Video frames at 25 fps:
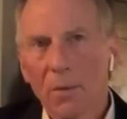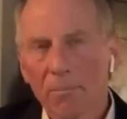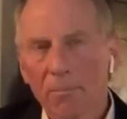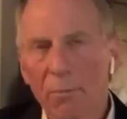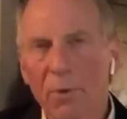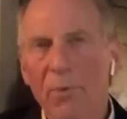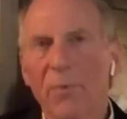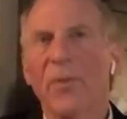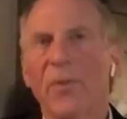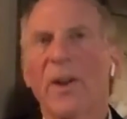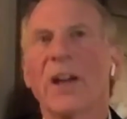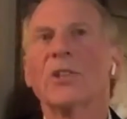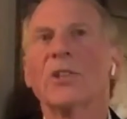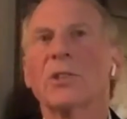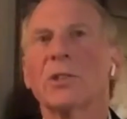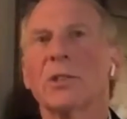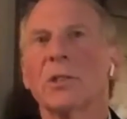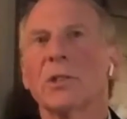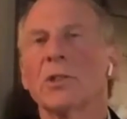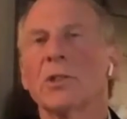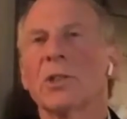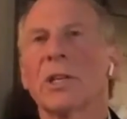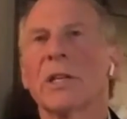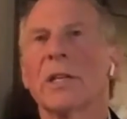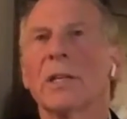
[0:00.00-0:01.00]

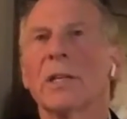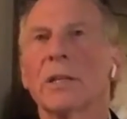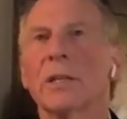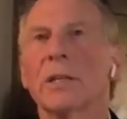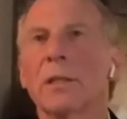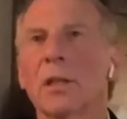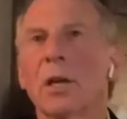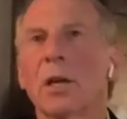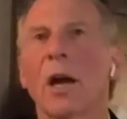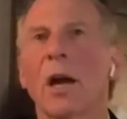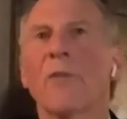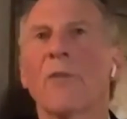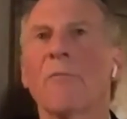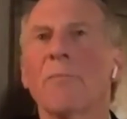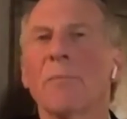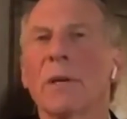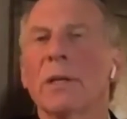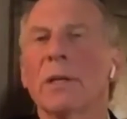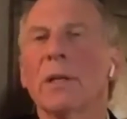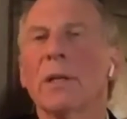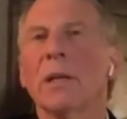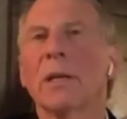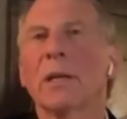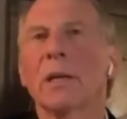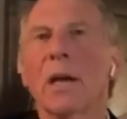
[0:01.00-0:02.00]
professionals in the
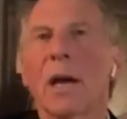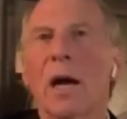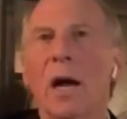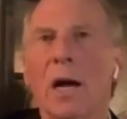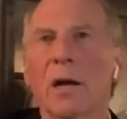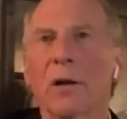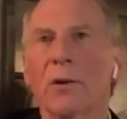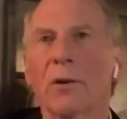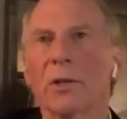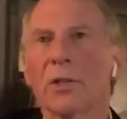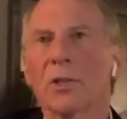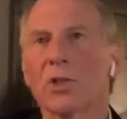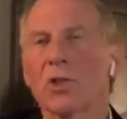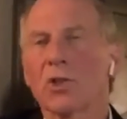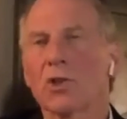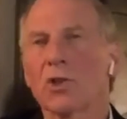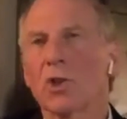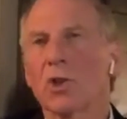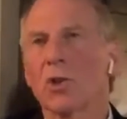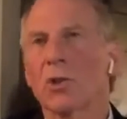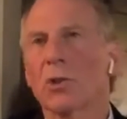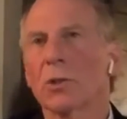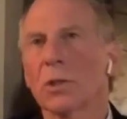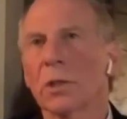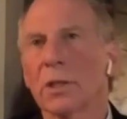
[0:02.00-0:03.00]
government, in Congress,
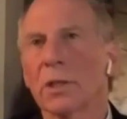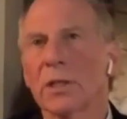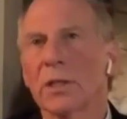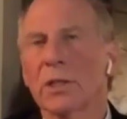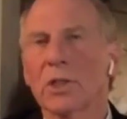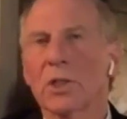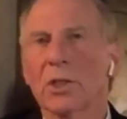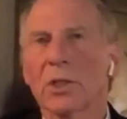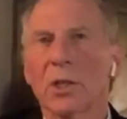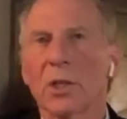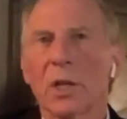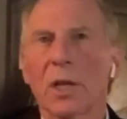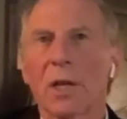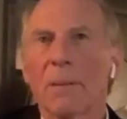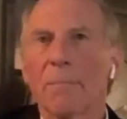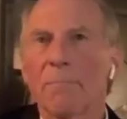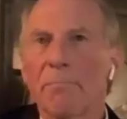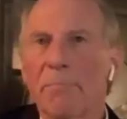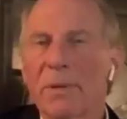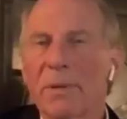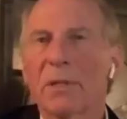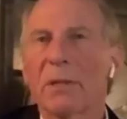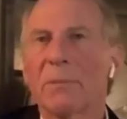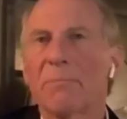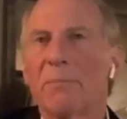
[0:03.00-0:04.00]
journalists,
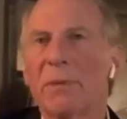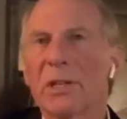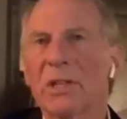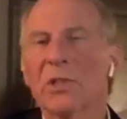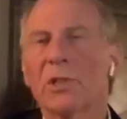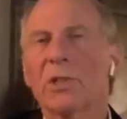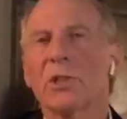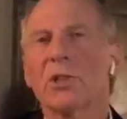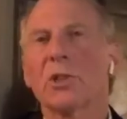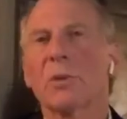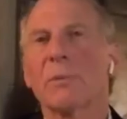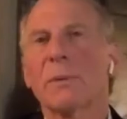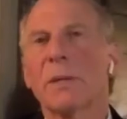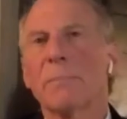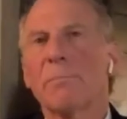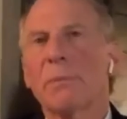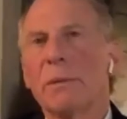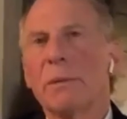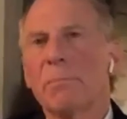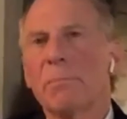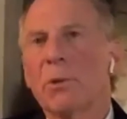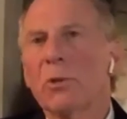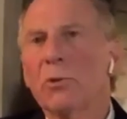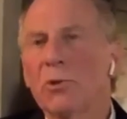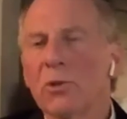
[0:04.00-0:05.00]
the business community,
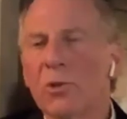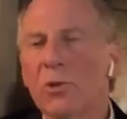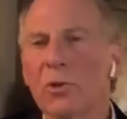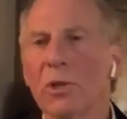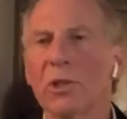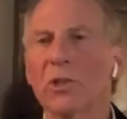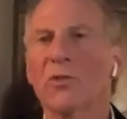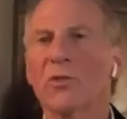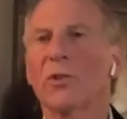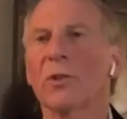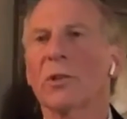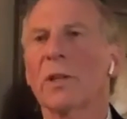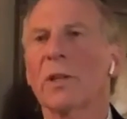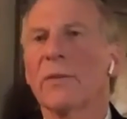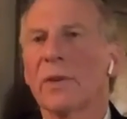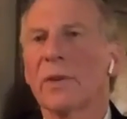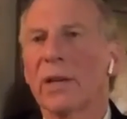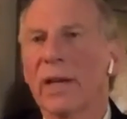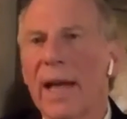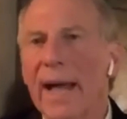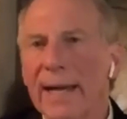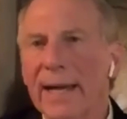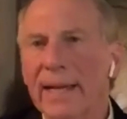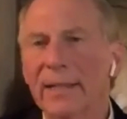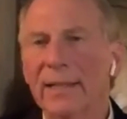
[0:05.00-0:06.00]
people who do this for a
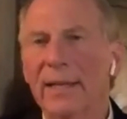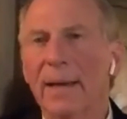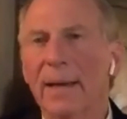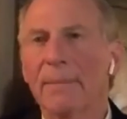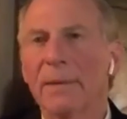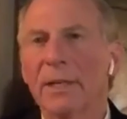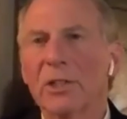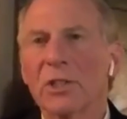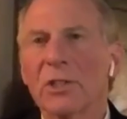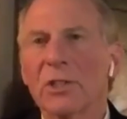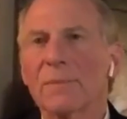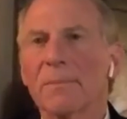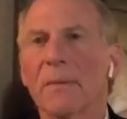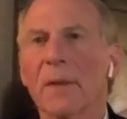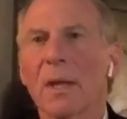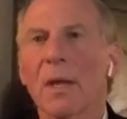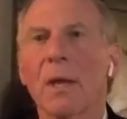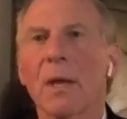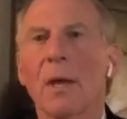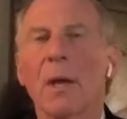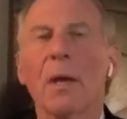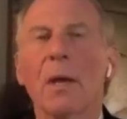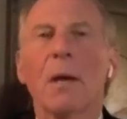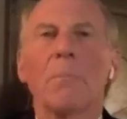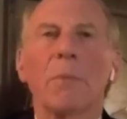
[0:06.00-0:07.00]
living, academics.
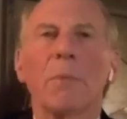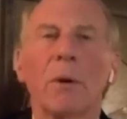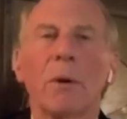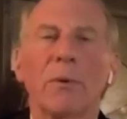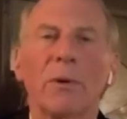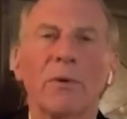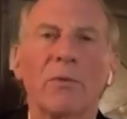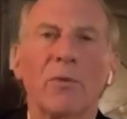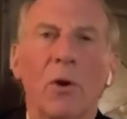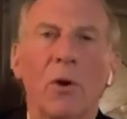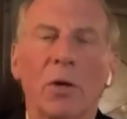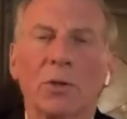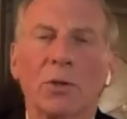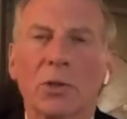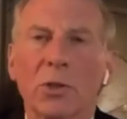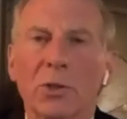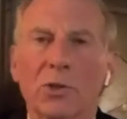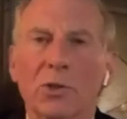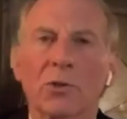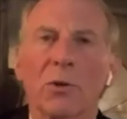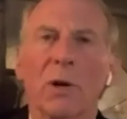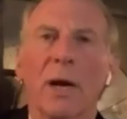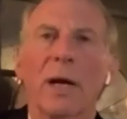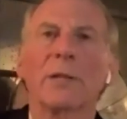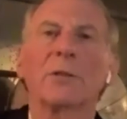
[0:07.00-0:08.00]
But we've also
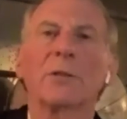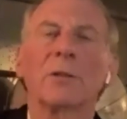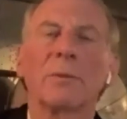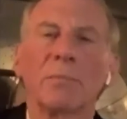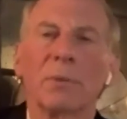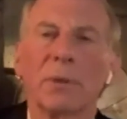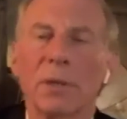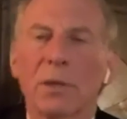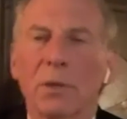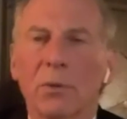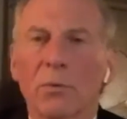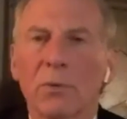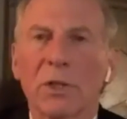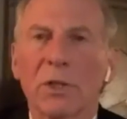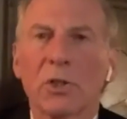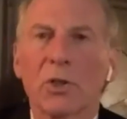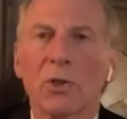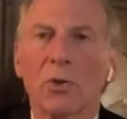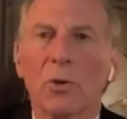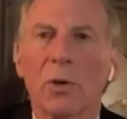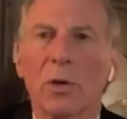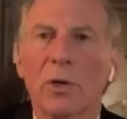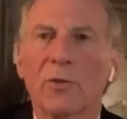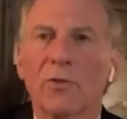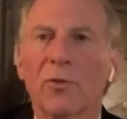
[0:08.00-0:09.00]
tried to be a
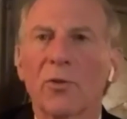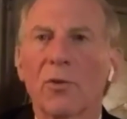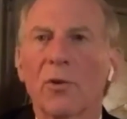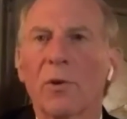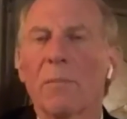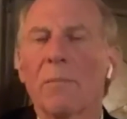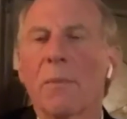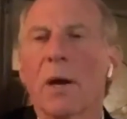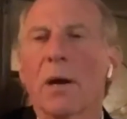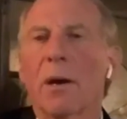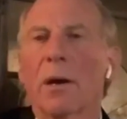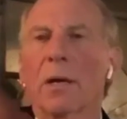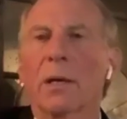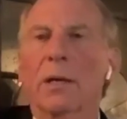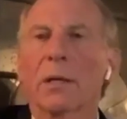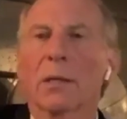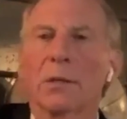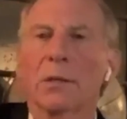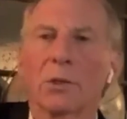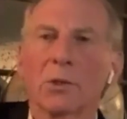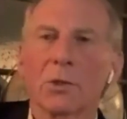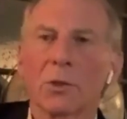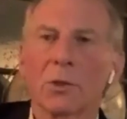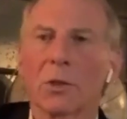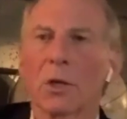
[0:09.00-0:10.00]
resource for
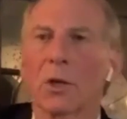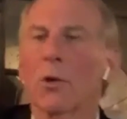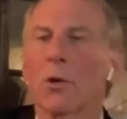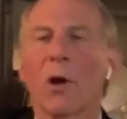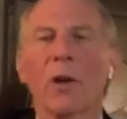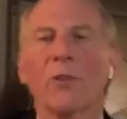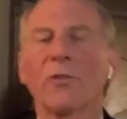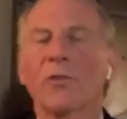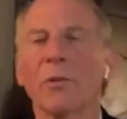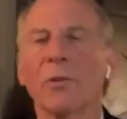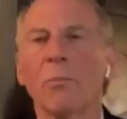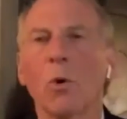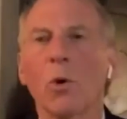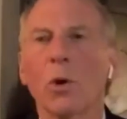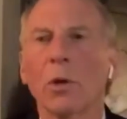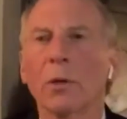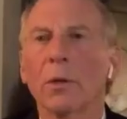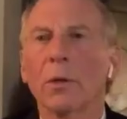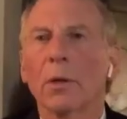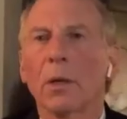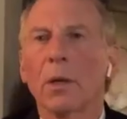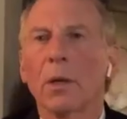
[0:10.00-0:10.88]
Americans across the board.